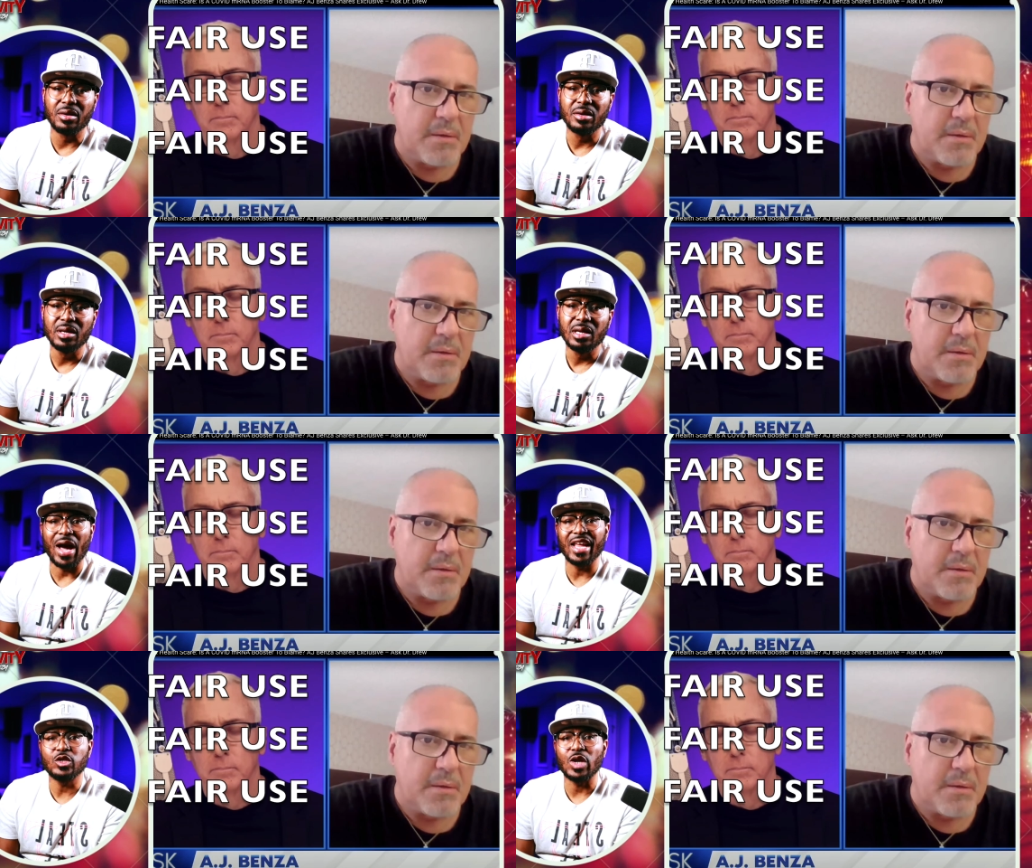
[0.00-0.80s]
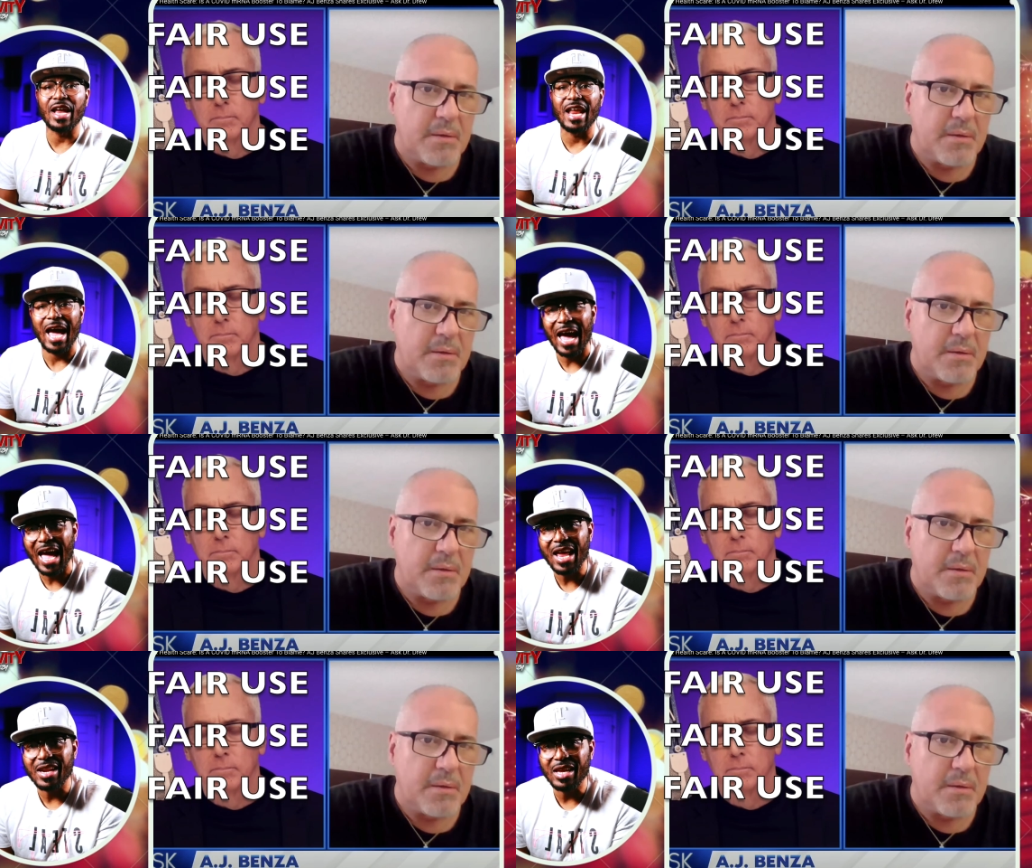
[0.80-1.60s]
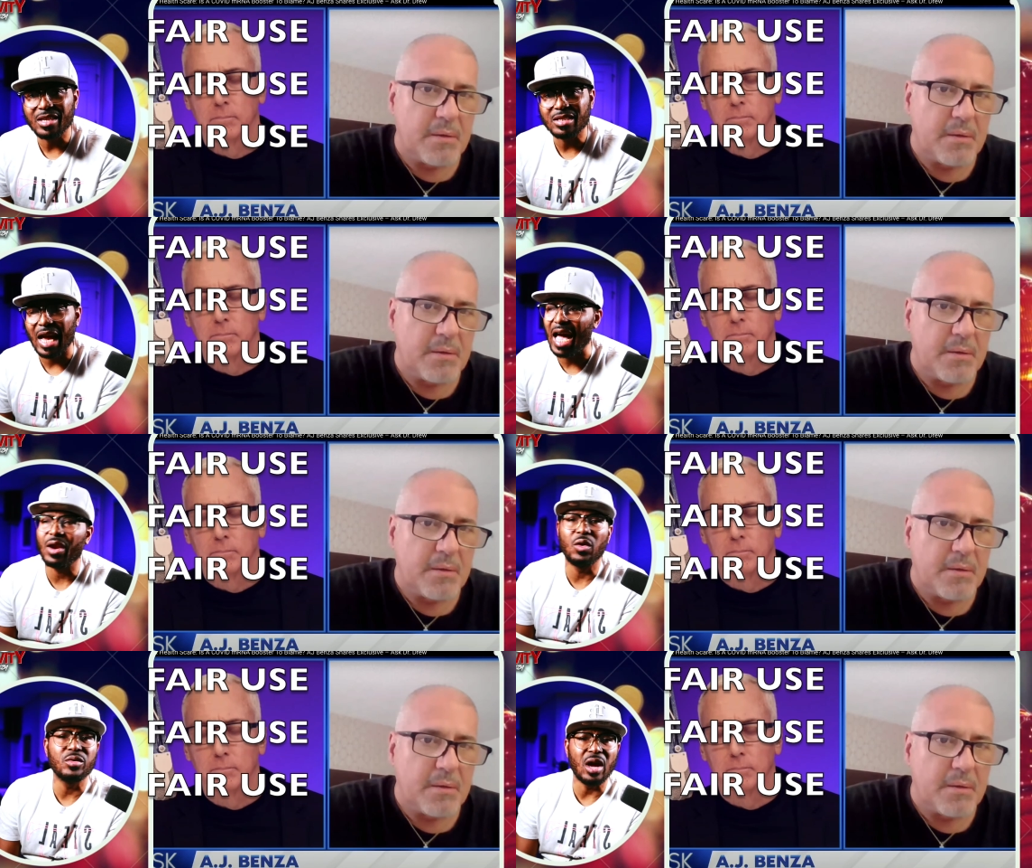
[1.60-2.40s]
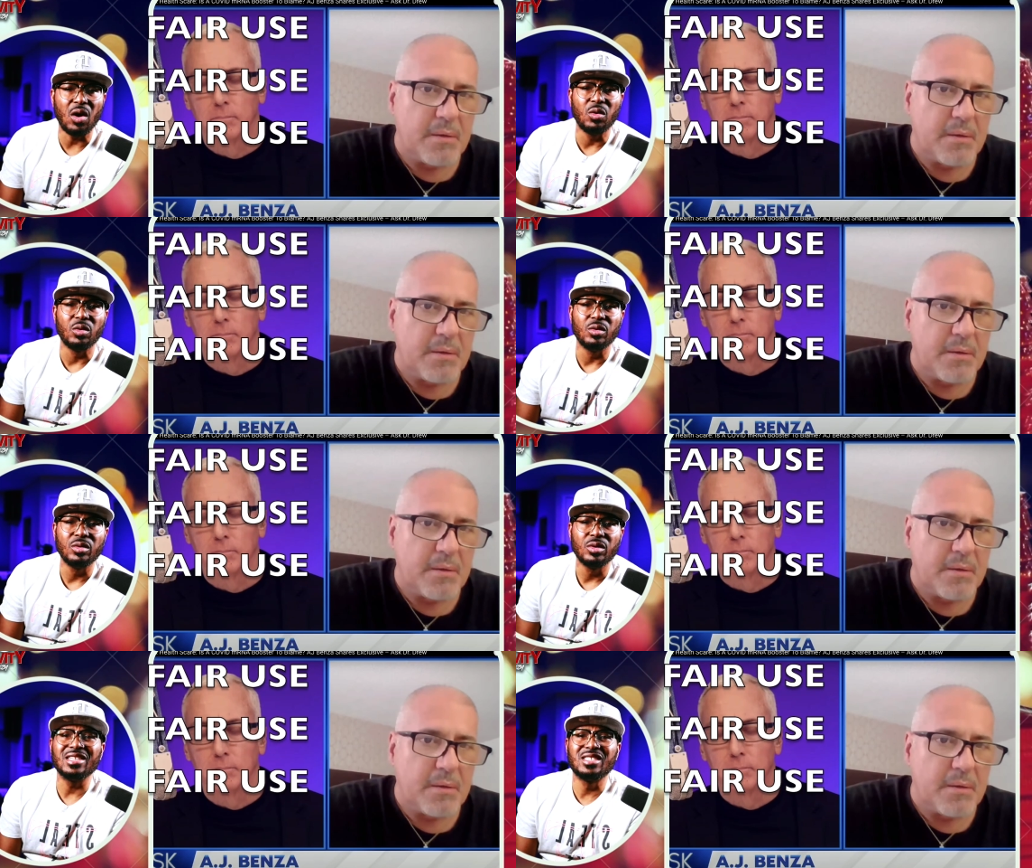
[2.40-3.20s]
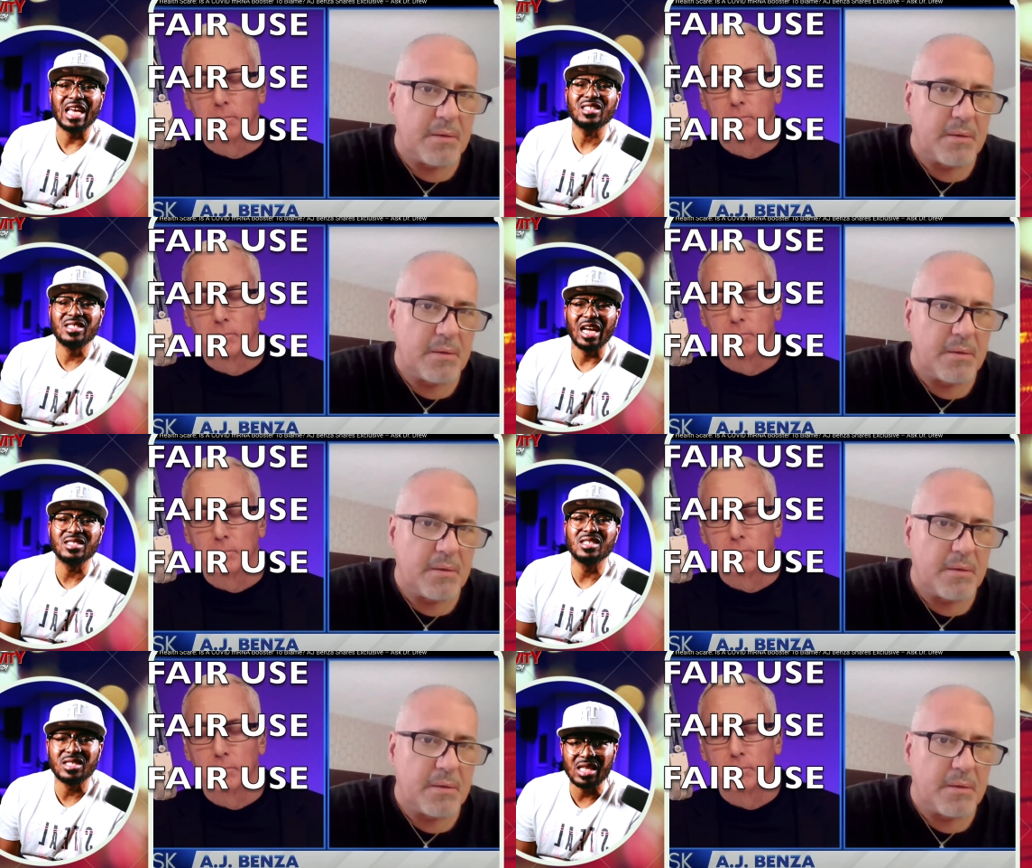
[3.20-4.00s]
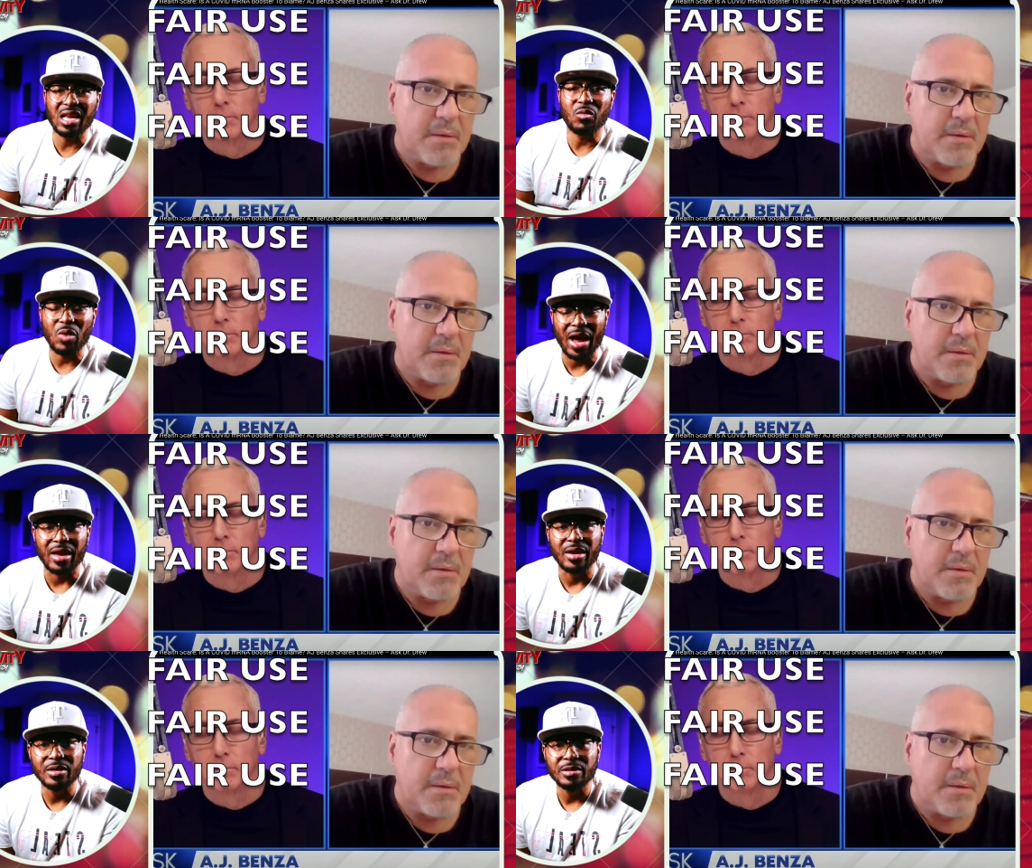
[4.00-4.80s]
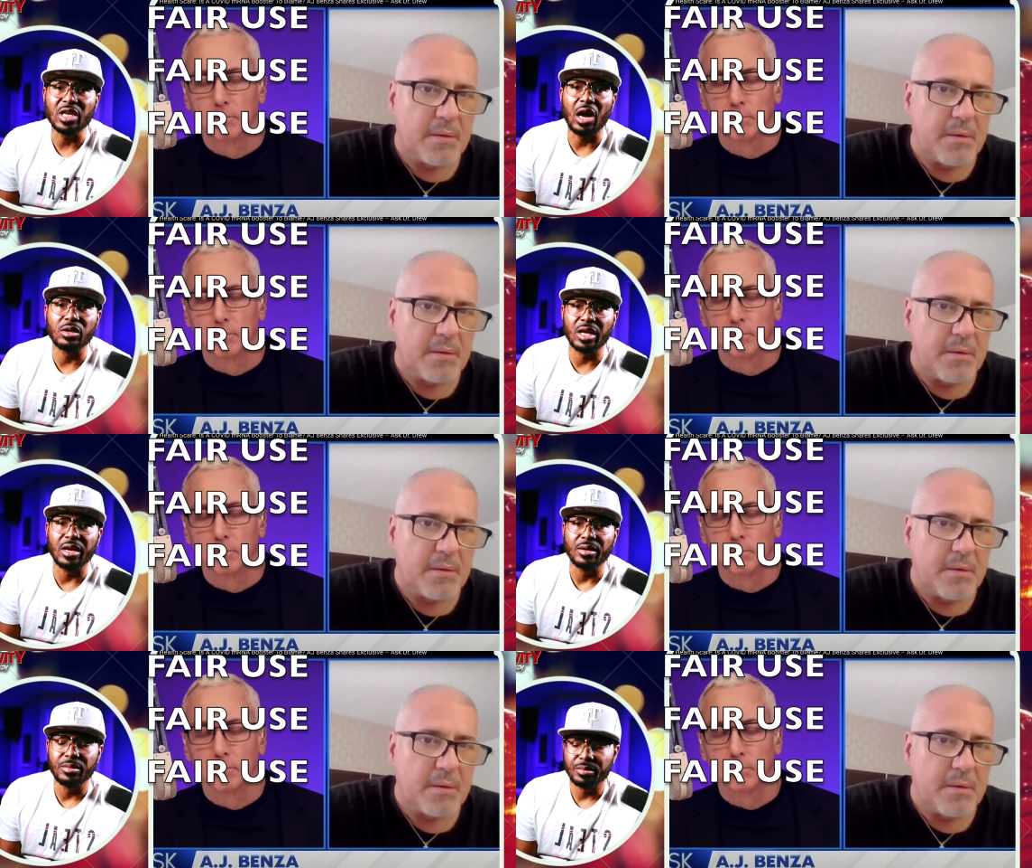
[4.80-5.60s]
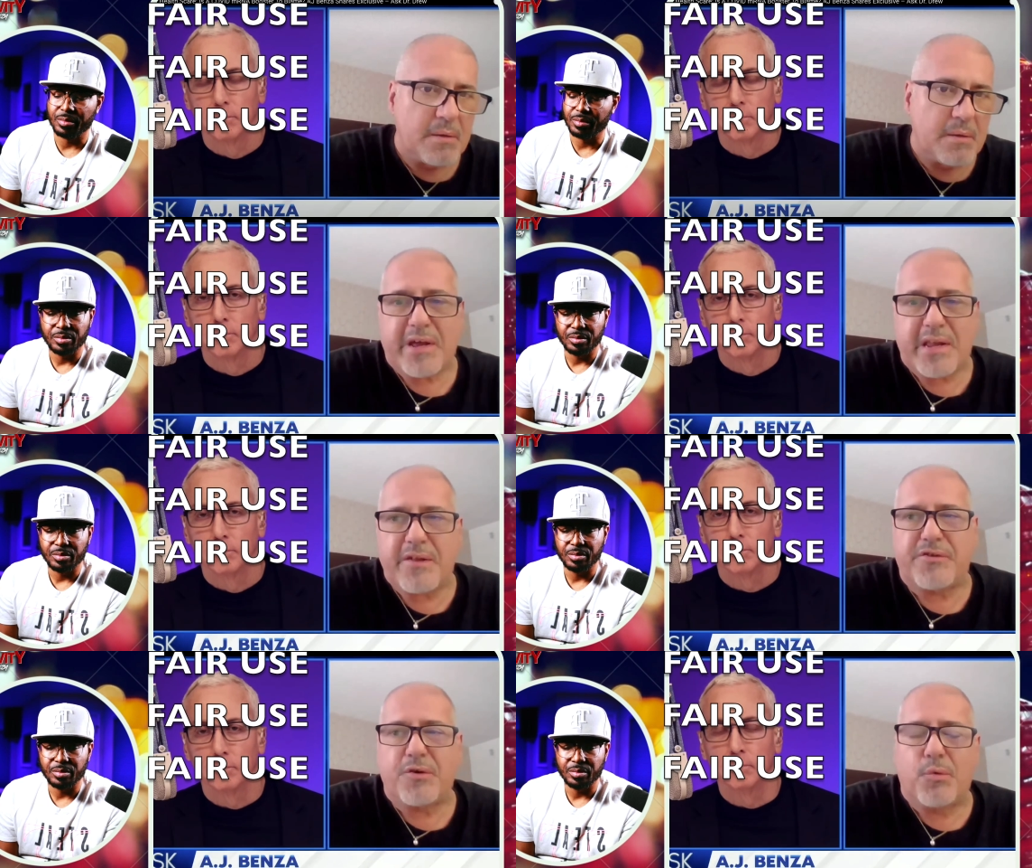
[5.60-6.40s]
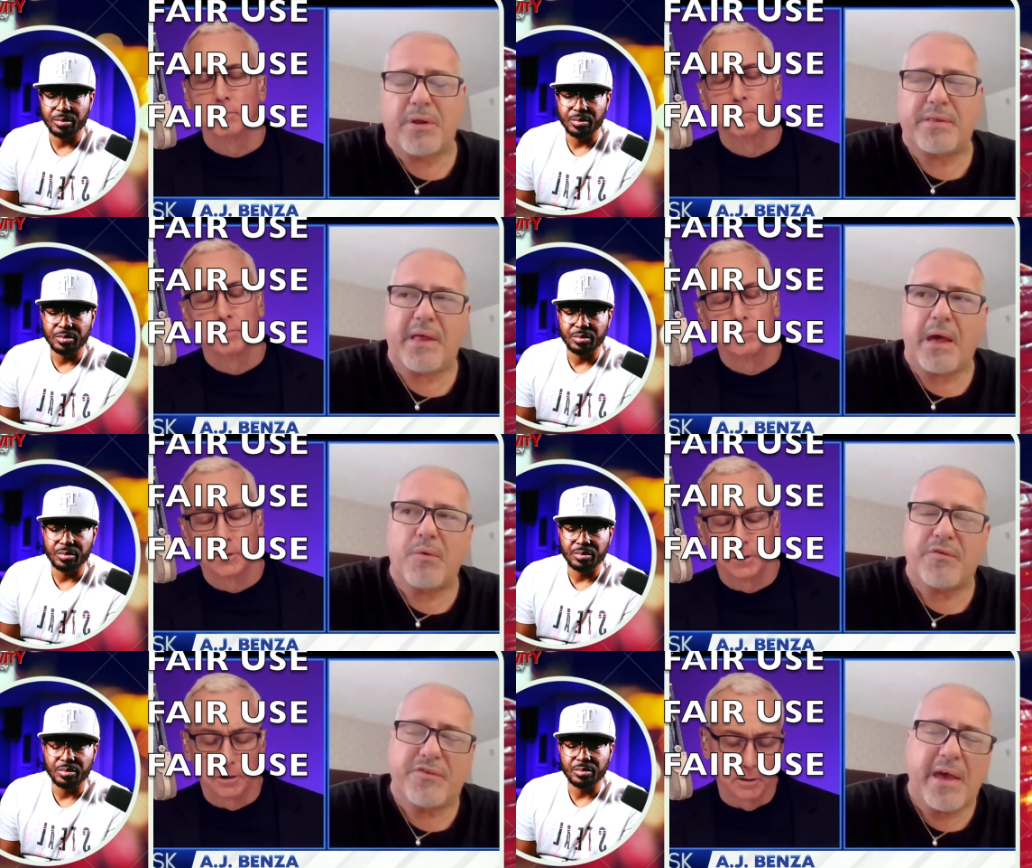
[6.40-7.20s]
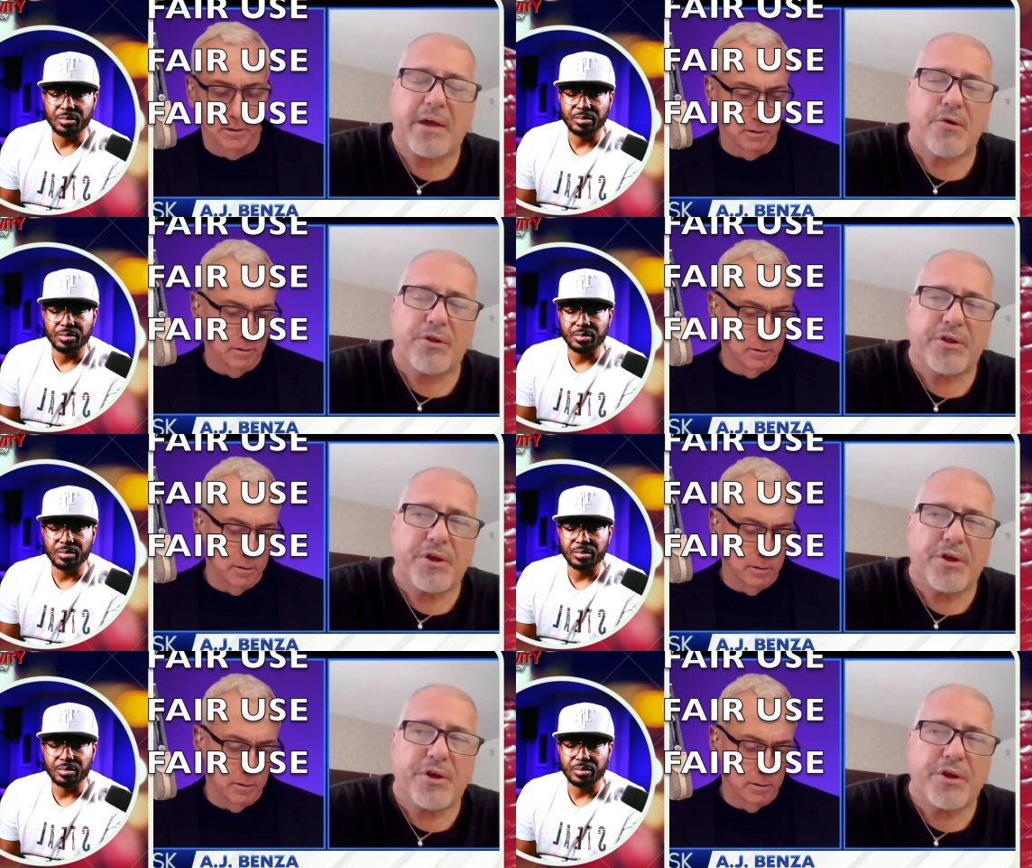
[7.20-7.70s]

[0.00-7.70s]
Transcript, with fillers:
Speaker 1: now. Now, why they tried to hide this, I don't know, but it just doesn't sit right. What y'all think?
Speaker 2: Because if you read into what they were